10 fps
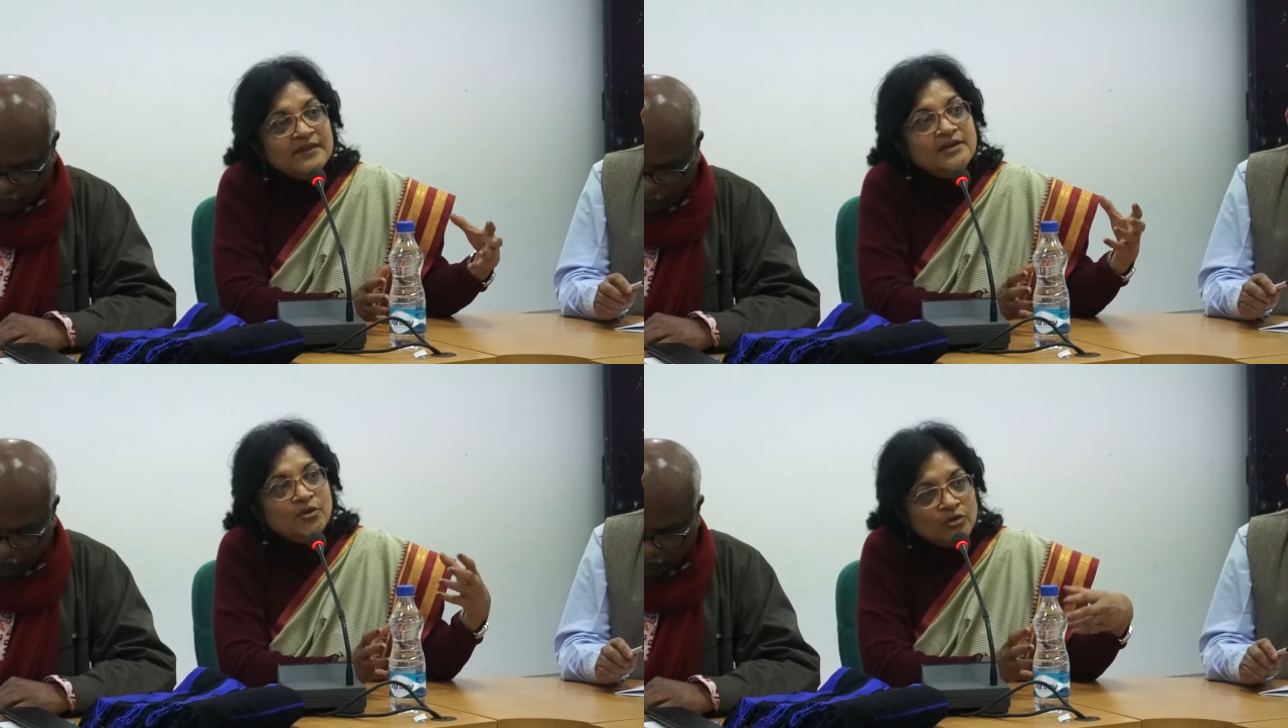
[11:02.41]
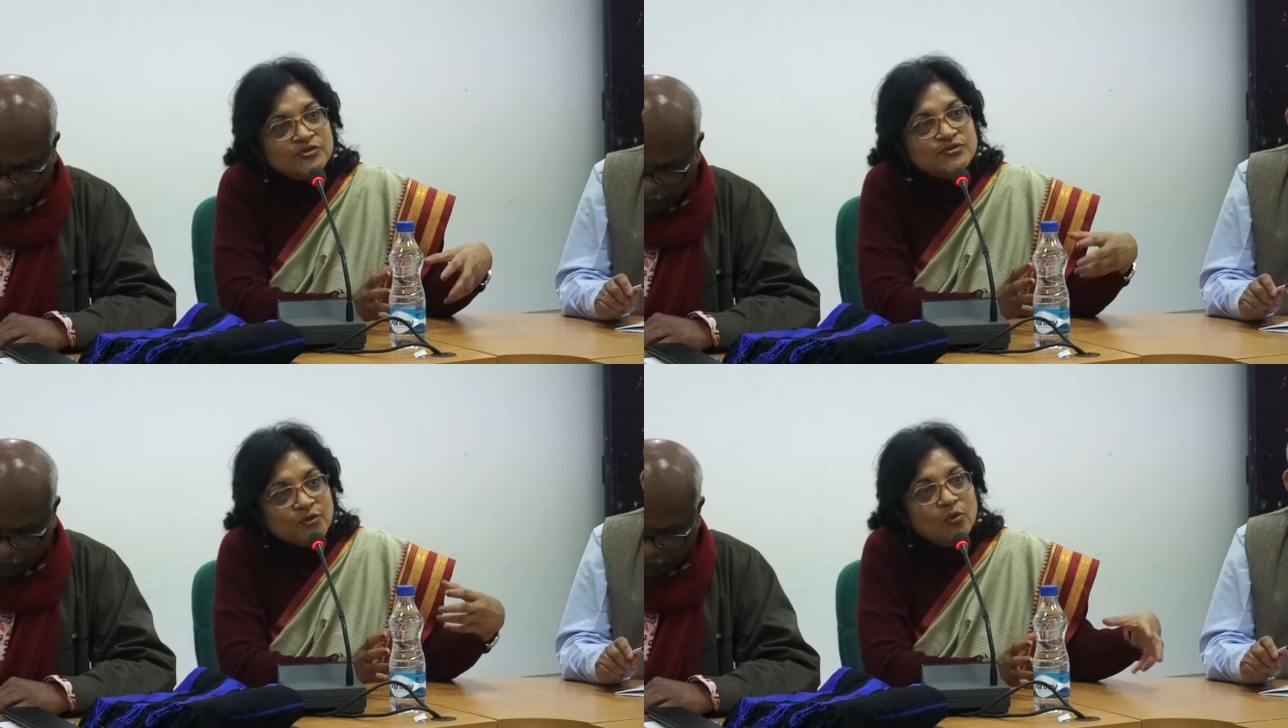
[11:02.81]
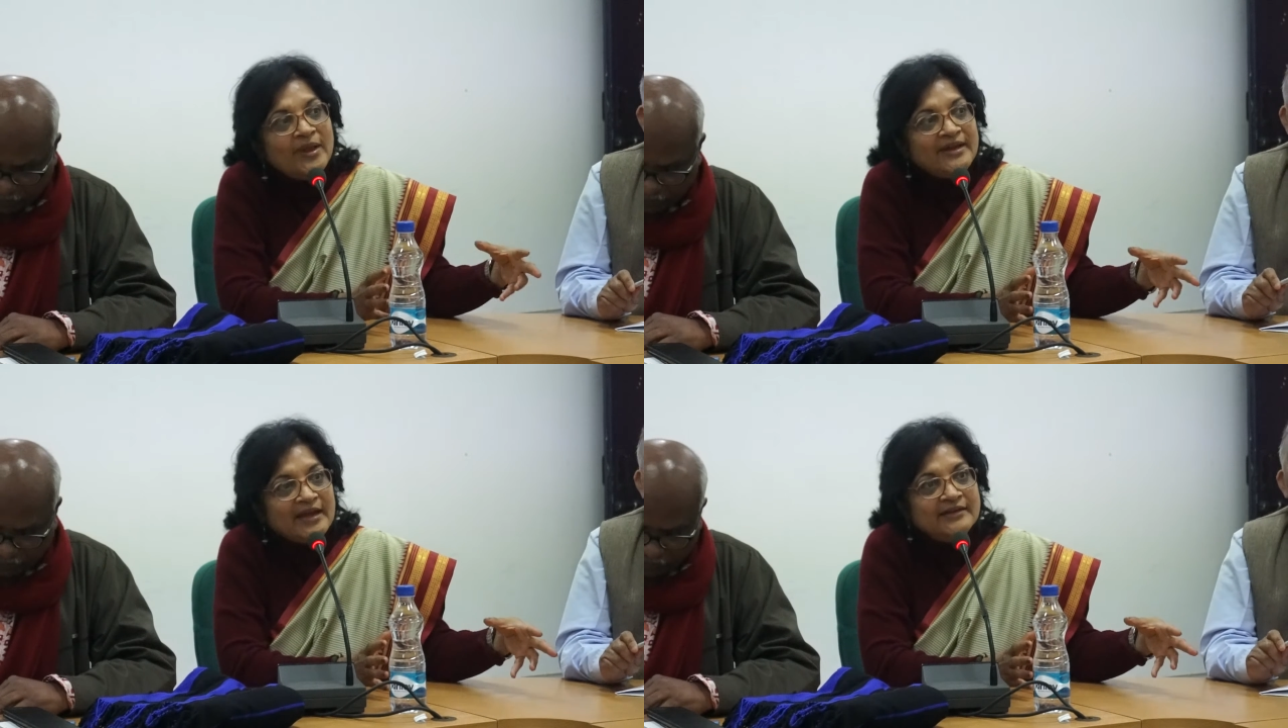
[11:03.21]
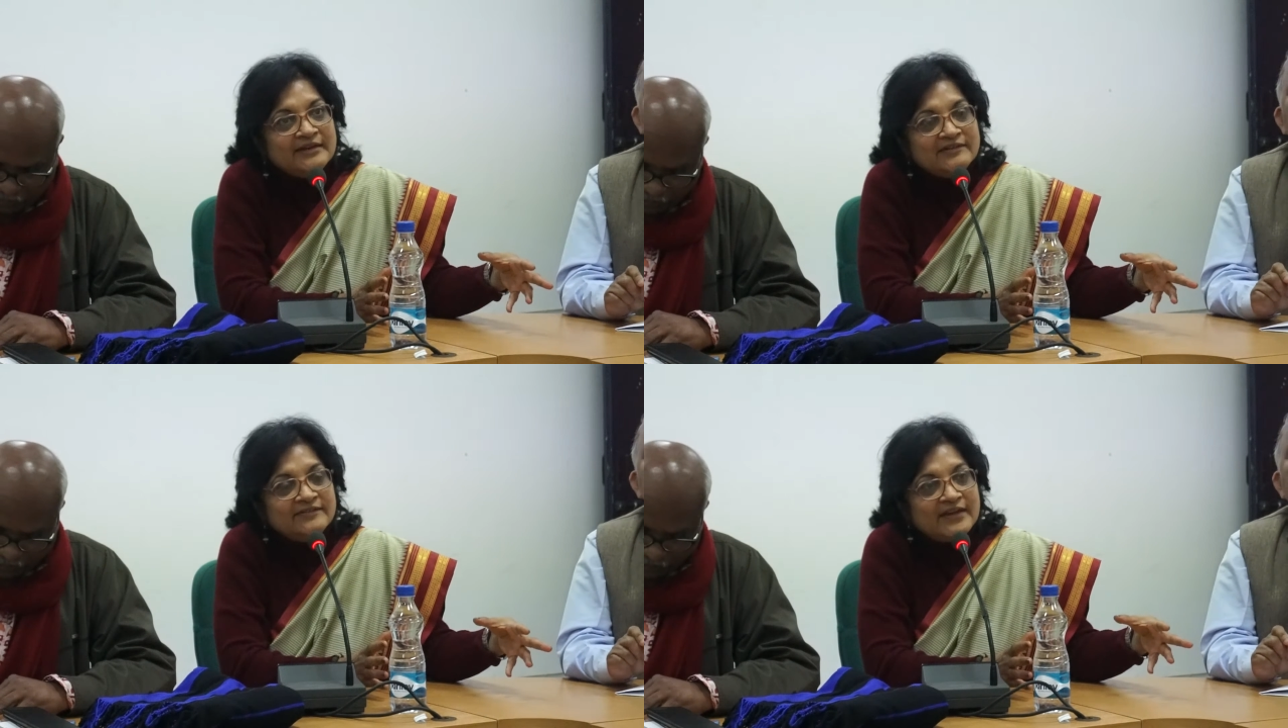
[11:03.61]
the not so well
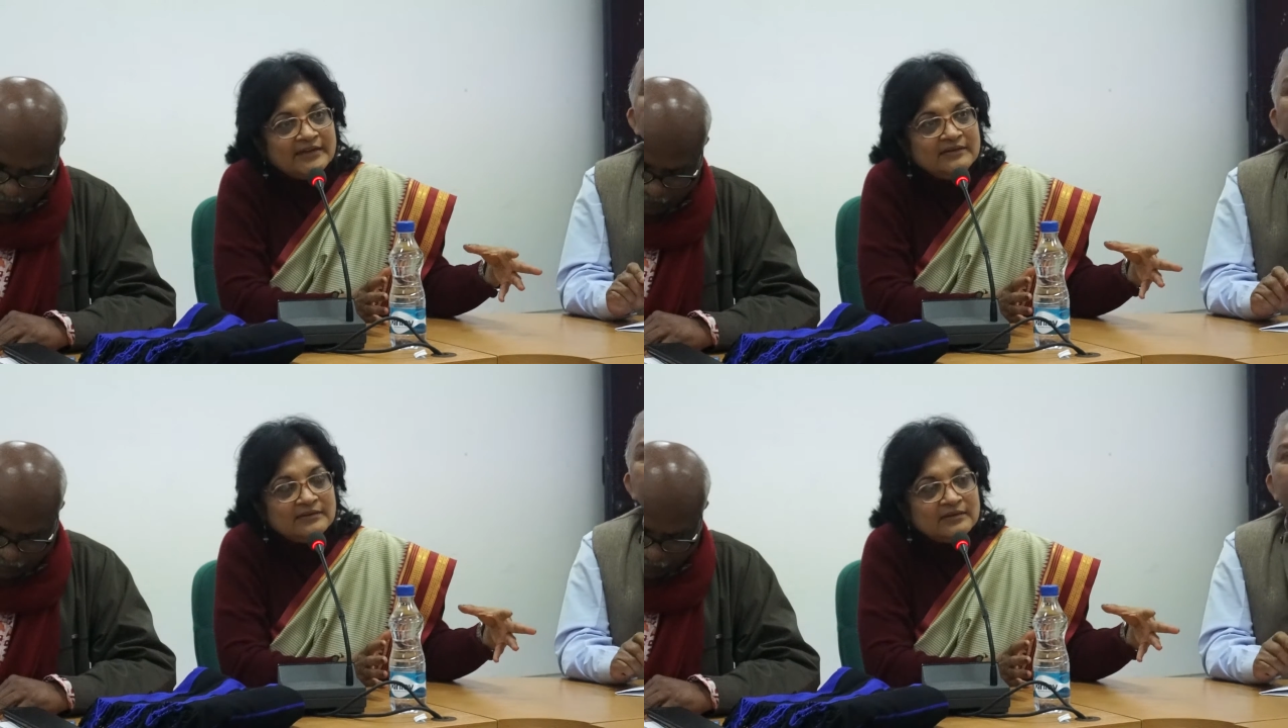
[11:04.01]
identified